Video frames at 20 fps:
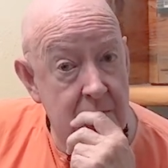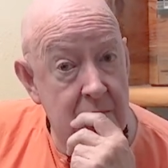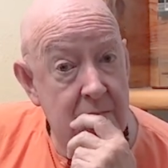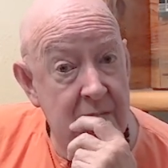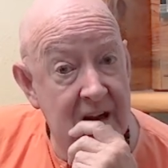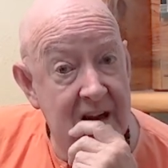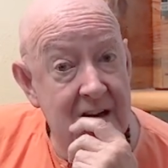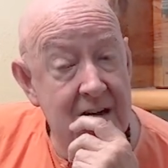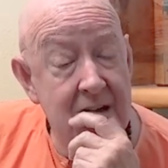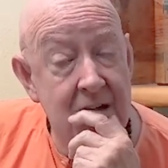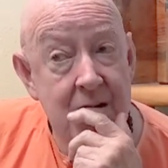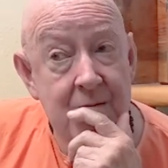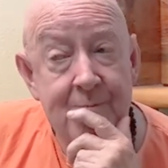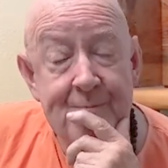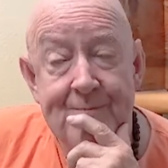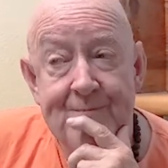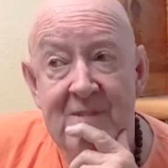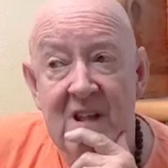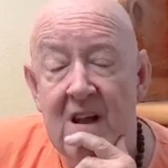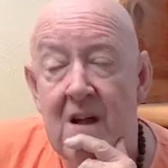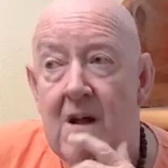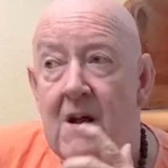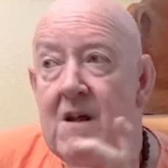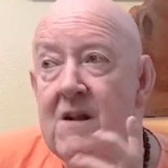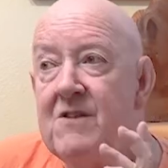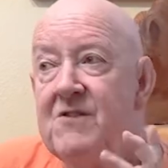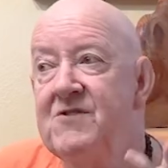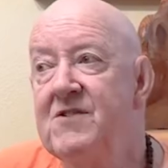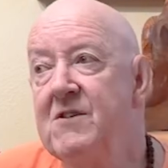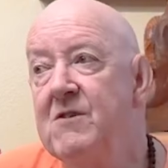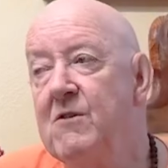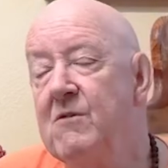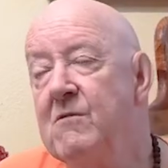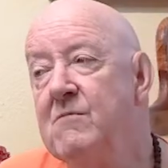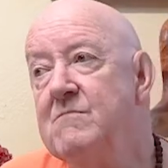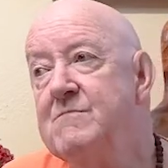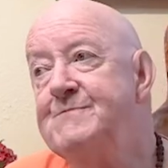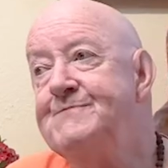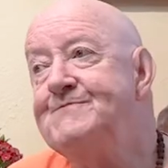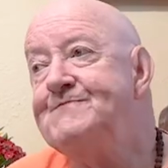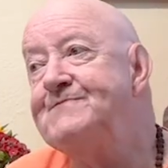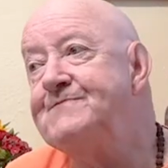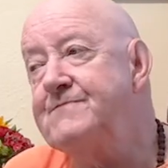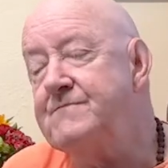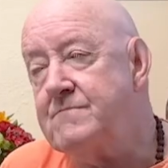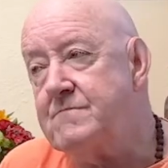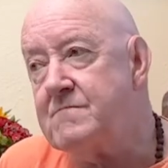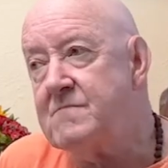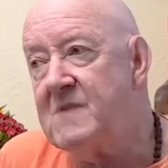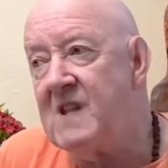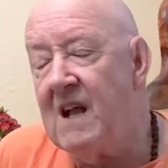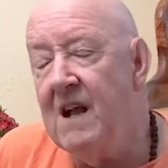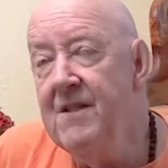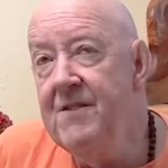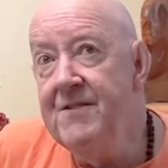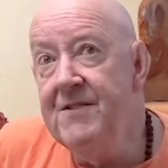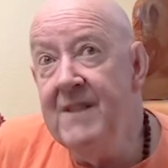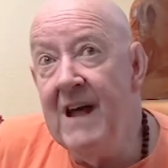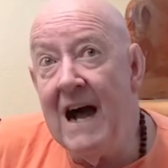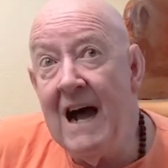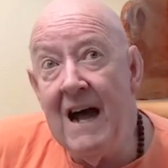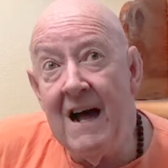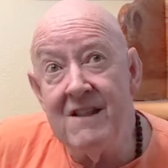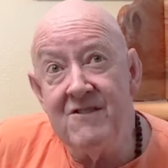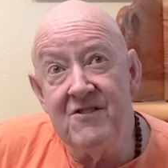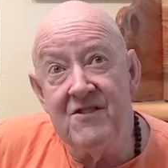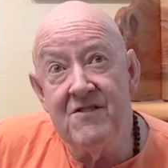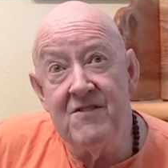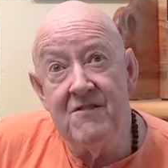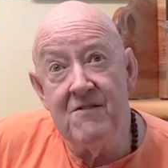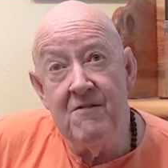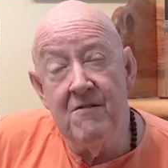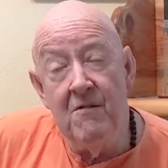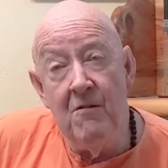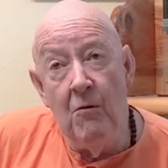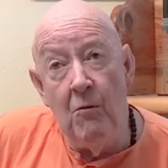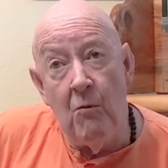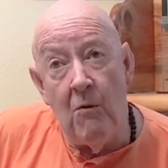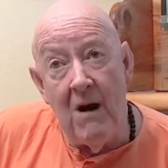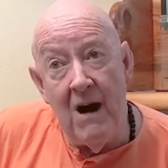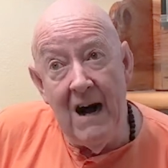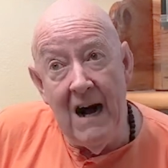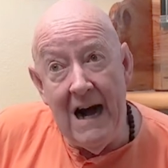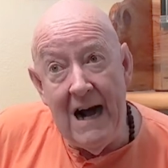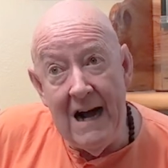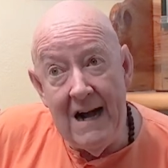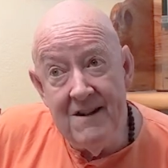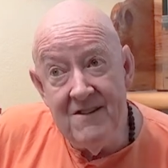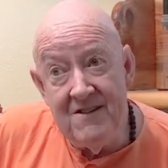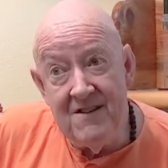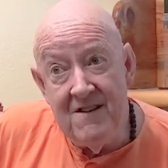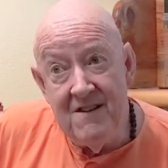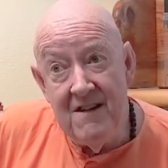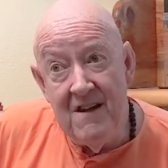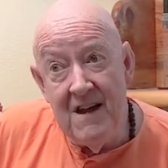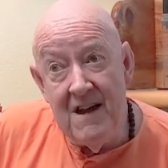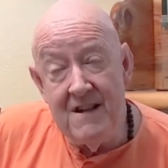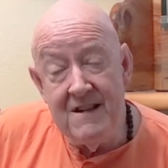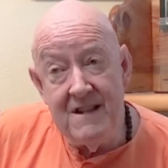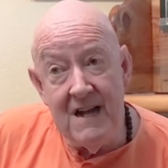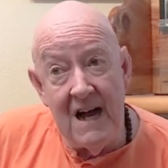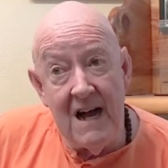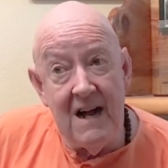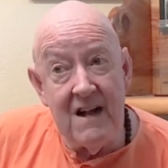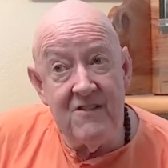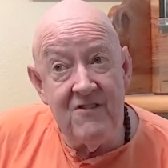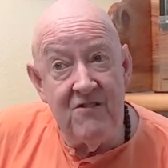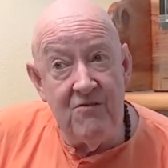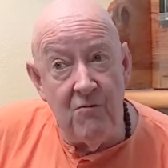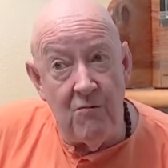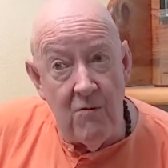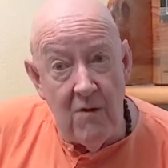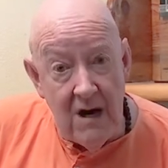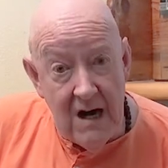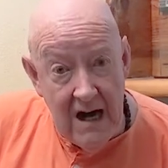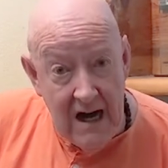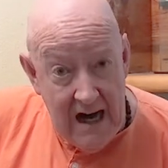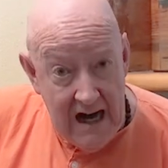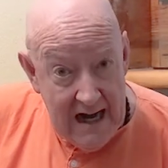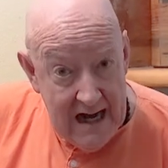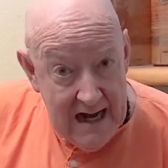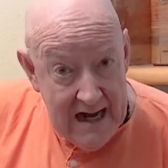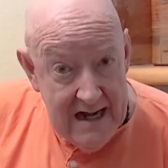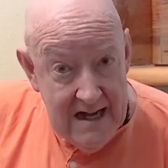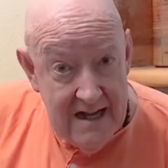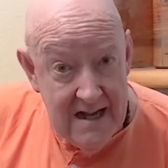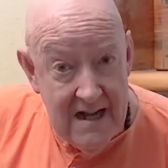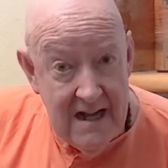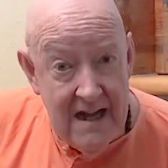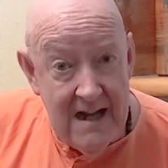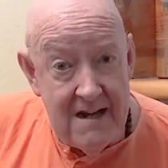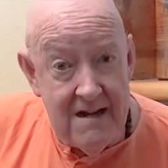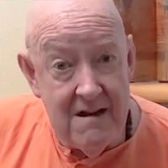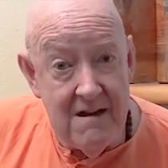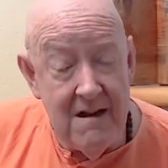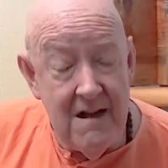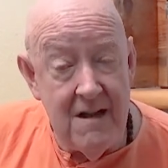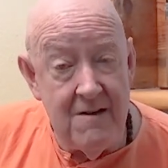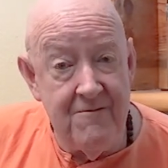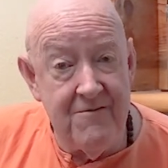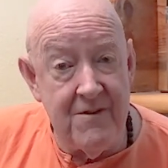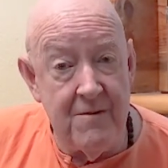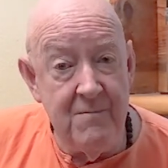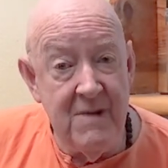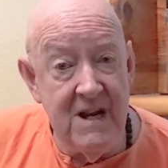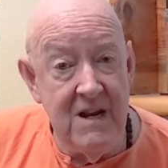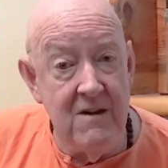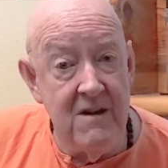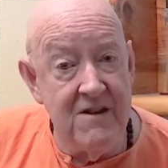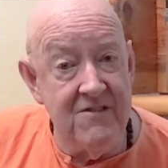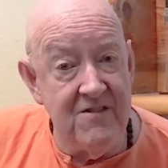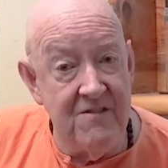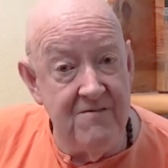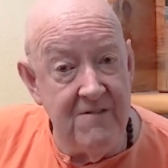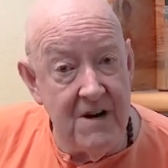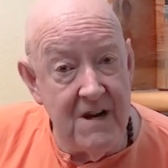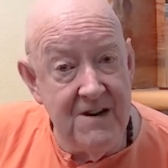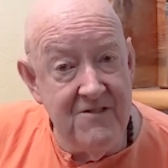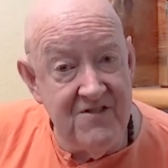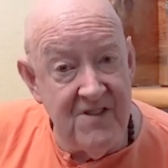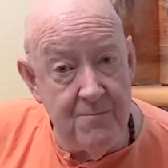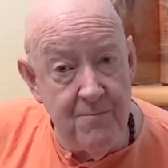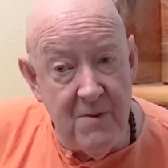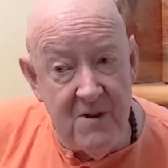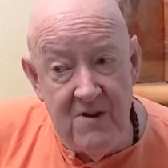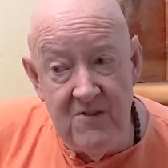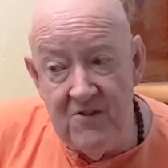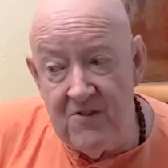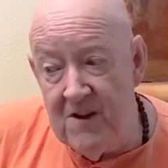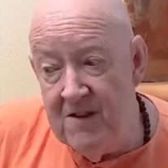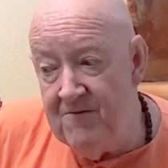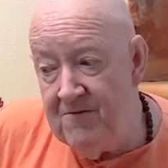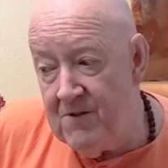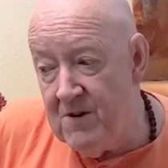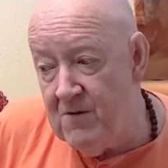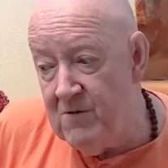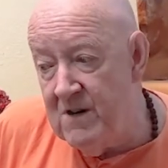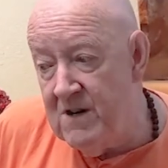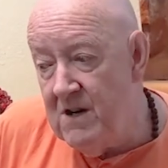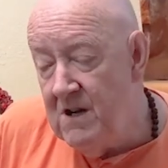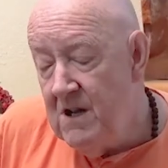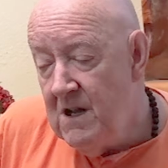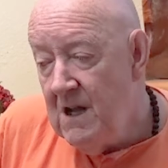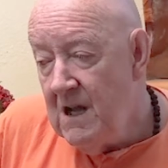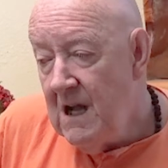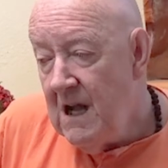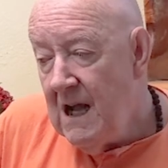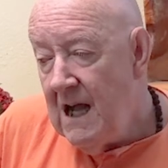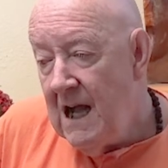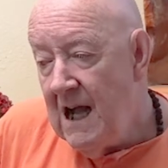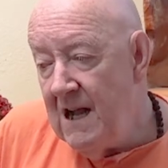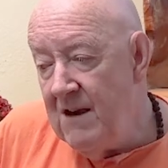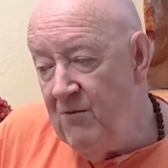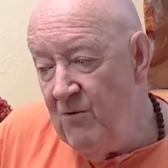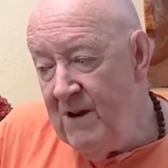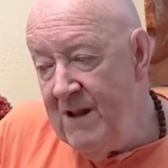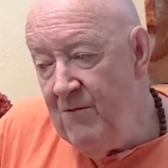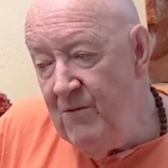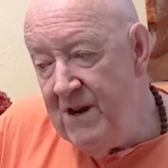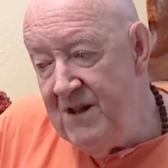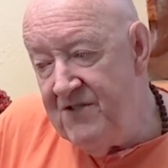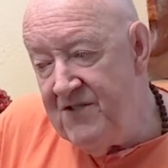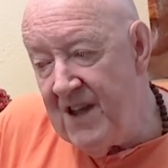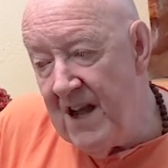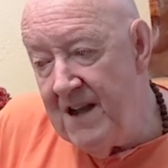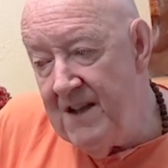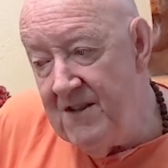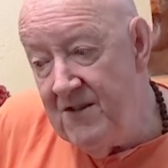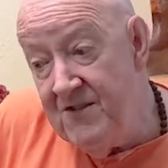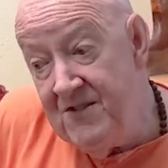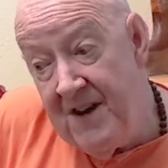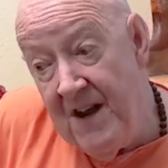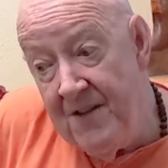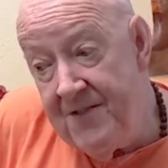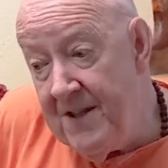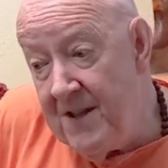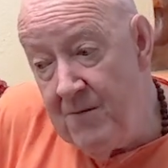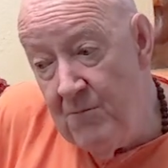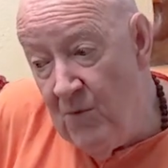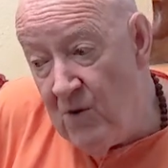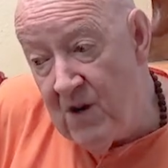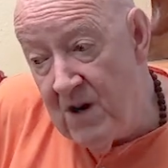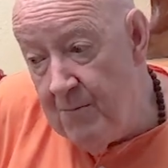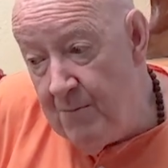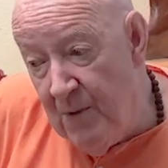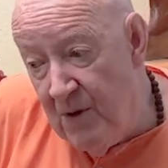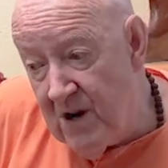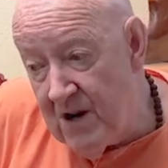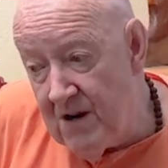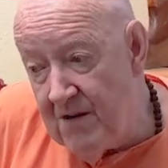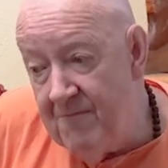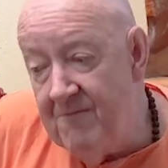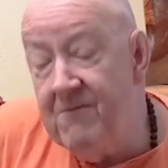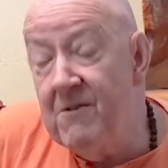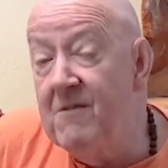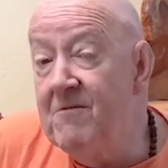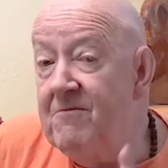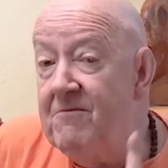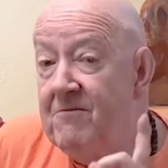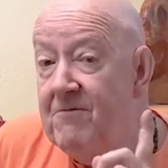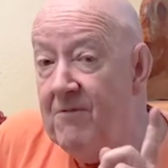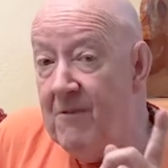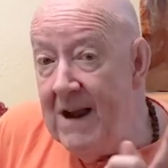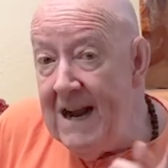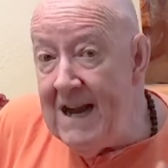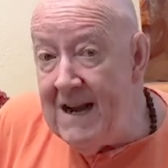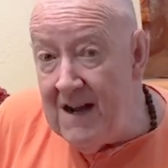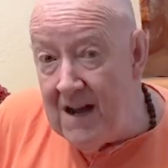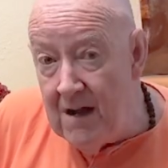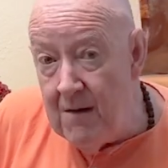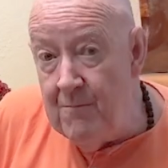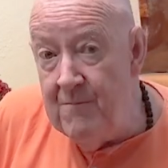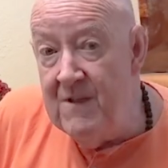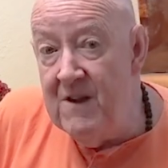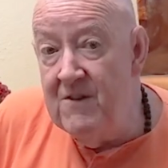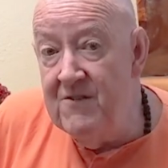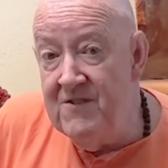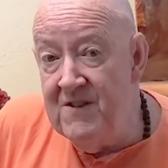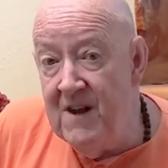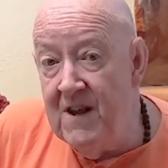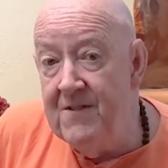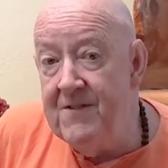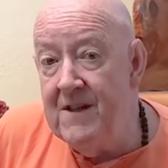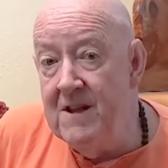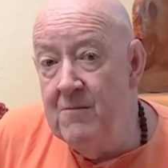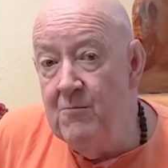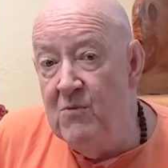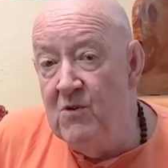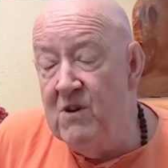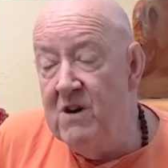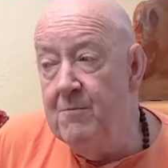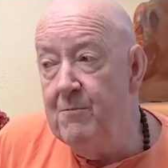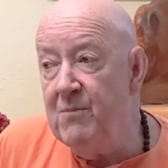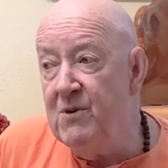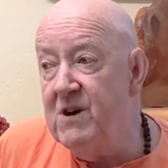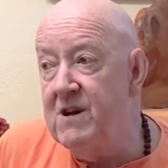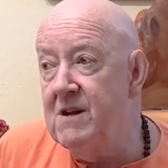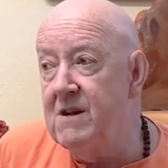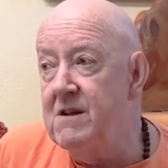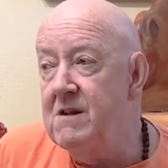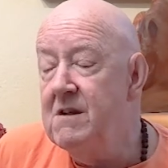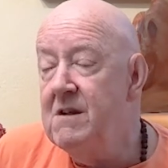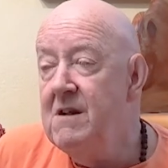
Yeah? So that's what, and that's why. And from here, it's a very simple and straightforward. And we would say there's nothing more important. For freedom, there's nothing more important.